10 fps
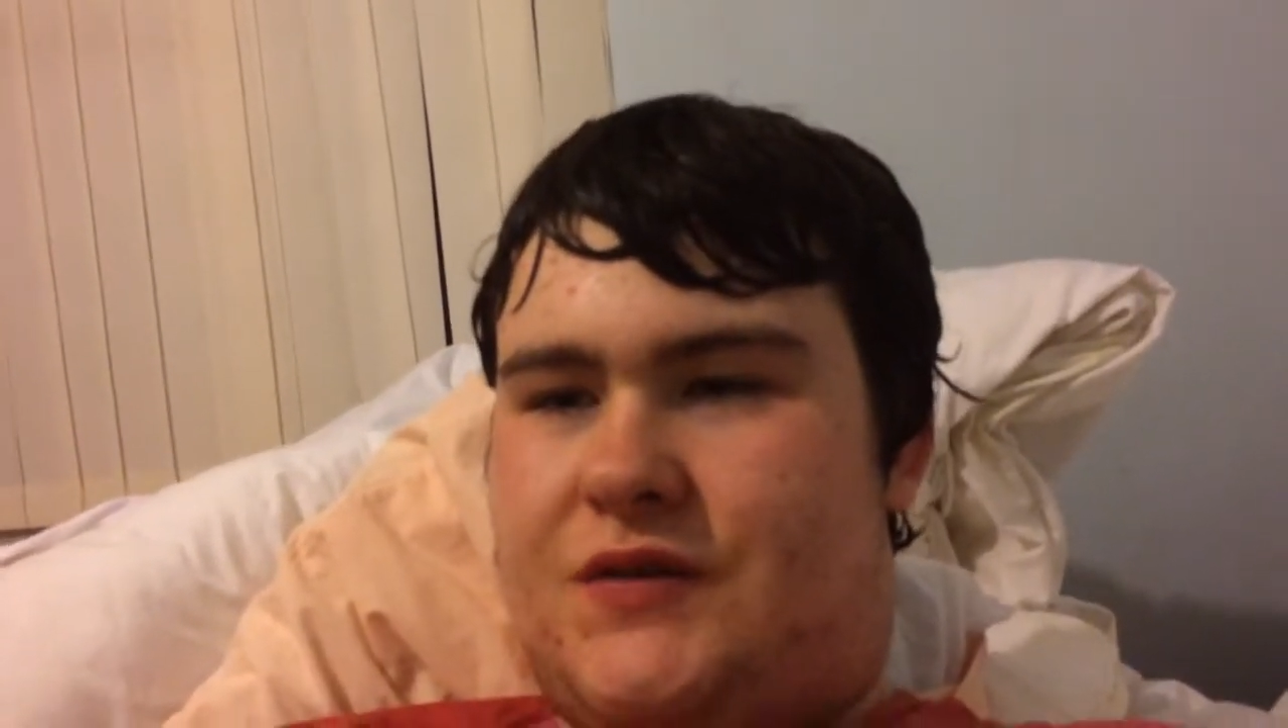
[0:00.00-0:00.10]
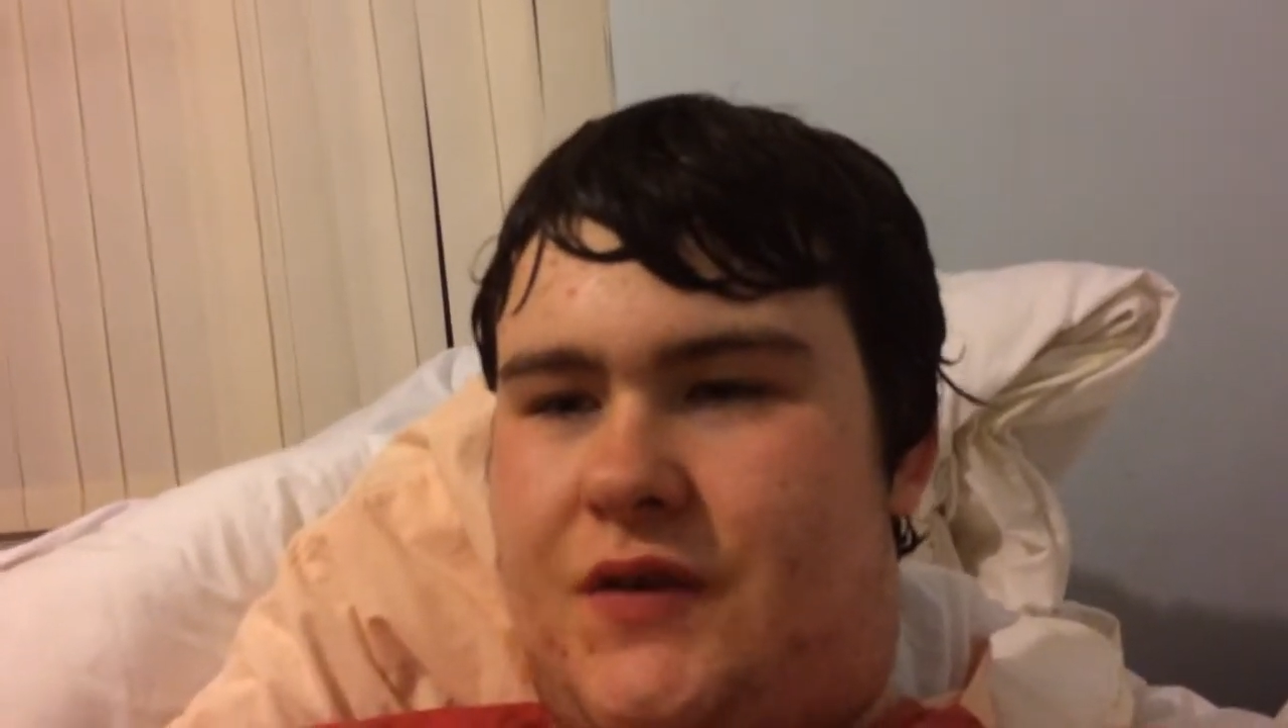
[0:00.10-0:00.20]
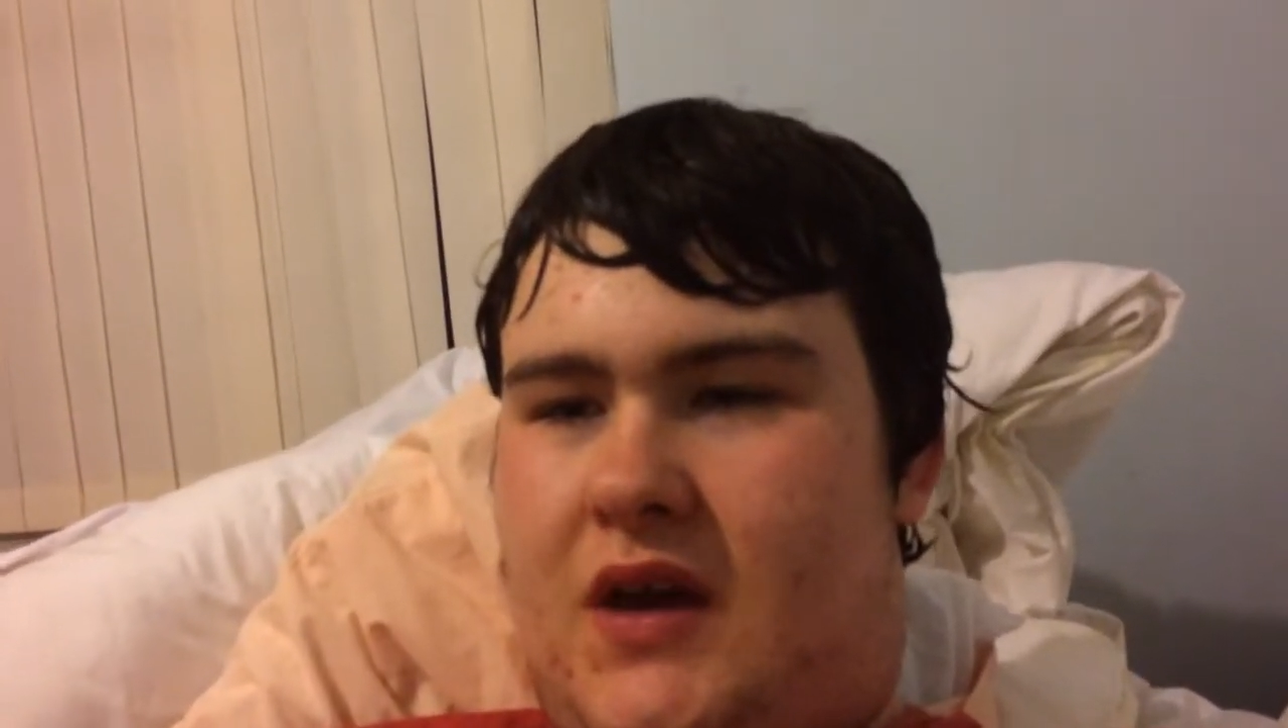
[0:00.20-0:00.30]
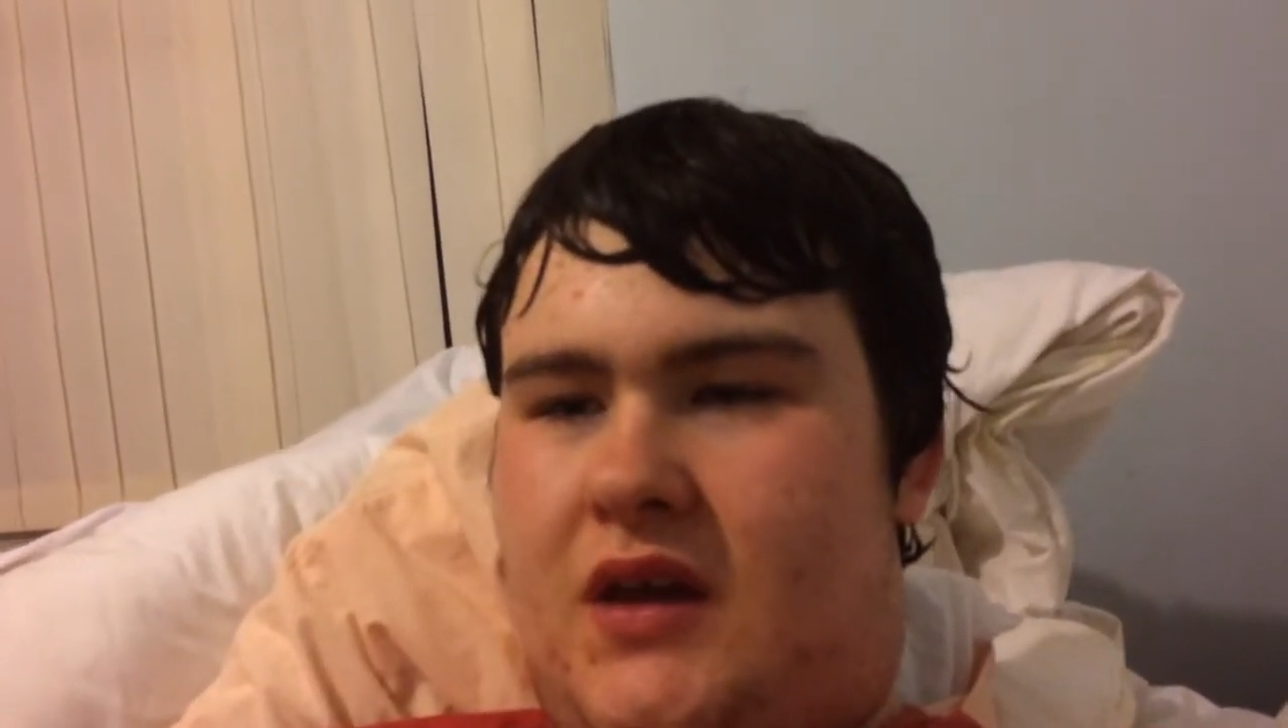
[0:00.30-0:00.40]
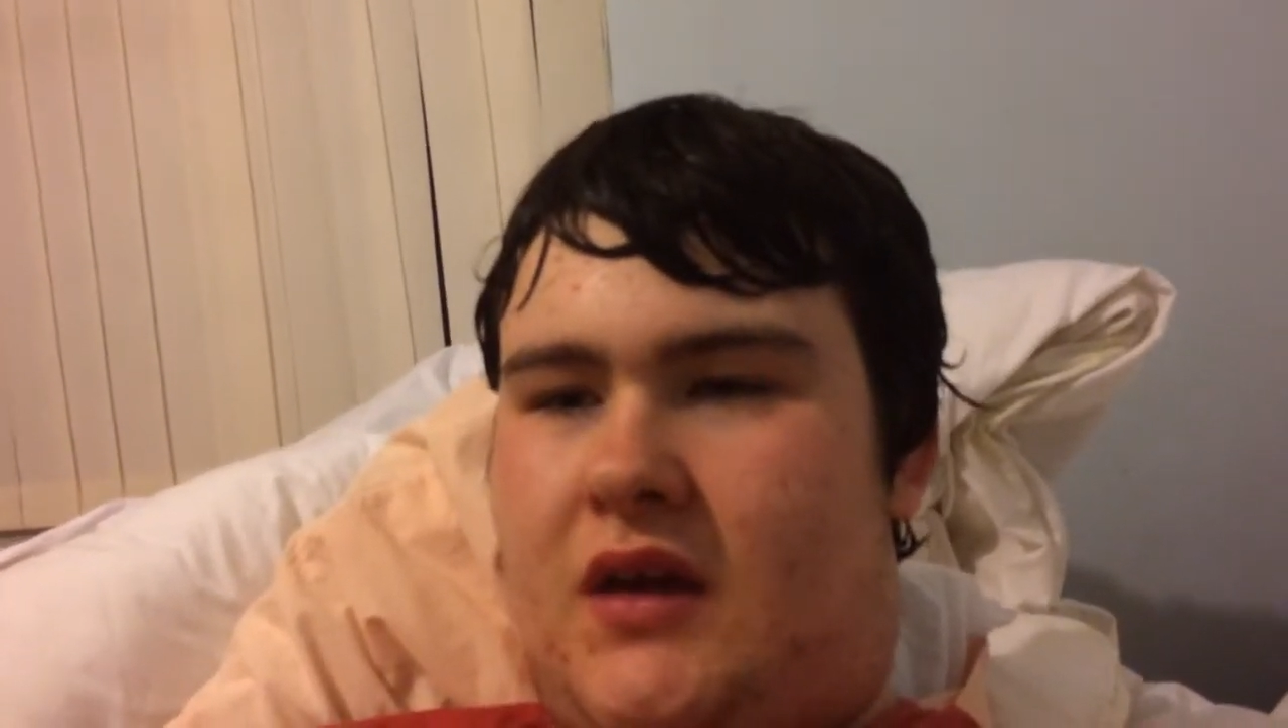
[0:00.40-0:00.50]

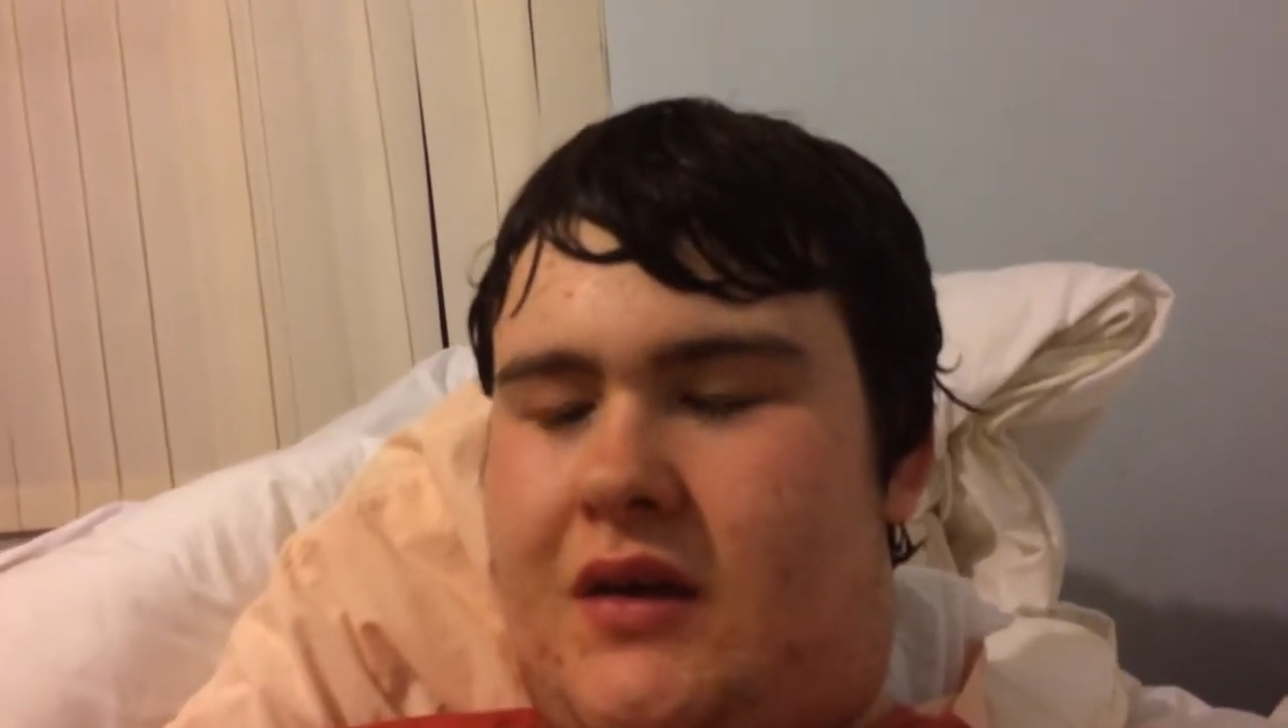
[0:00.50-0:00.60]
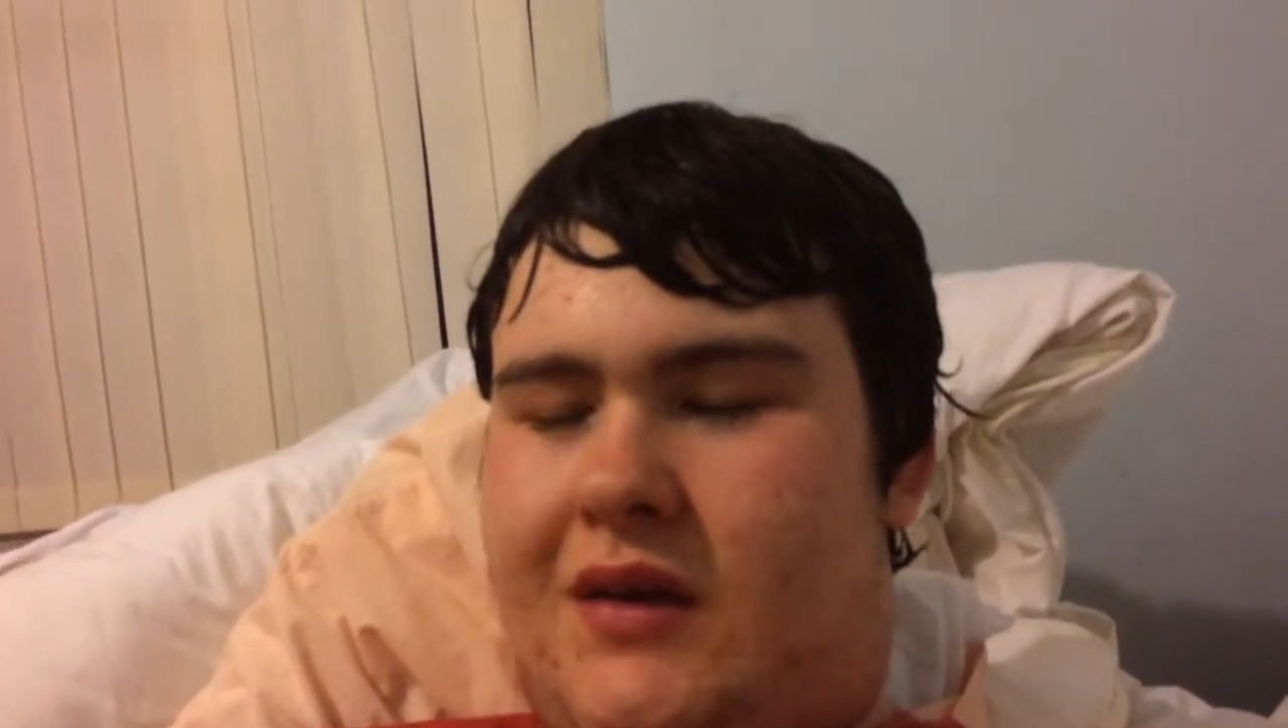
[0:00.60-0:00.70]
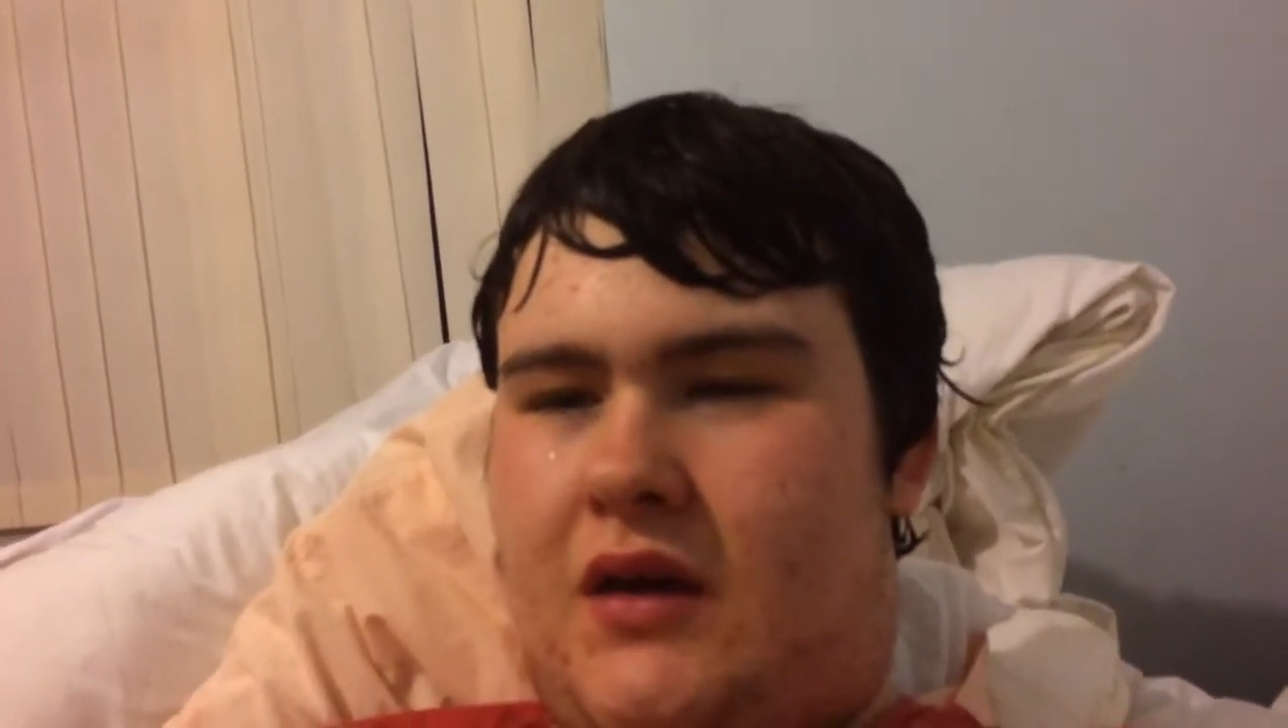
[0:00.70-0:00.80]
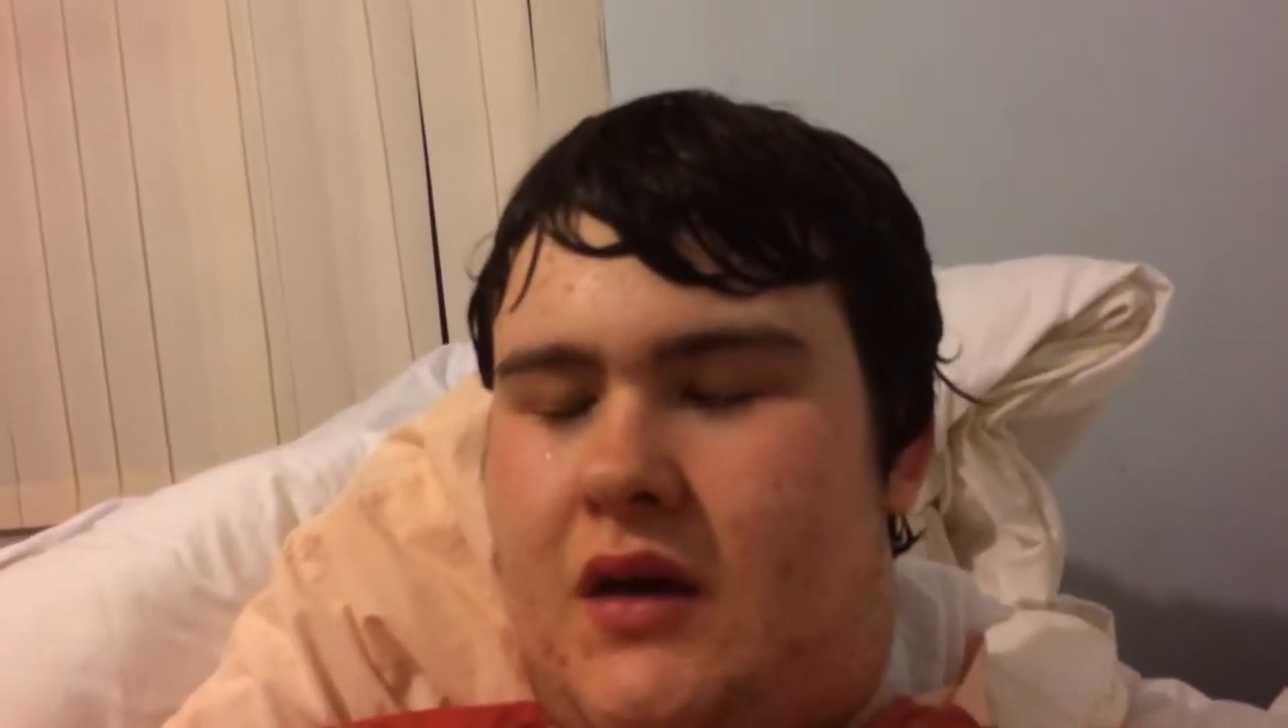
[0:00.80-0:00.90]
fake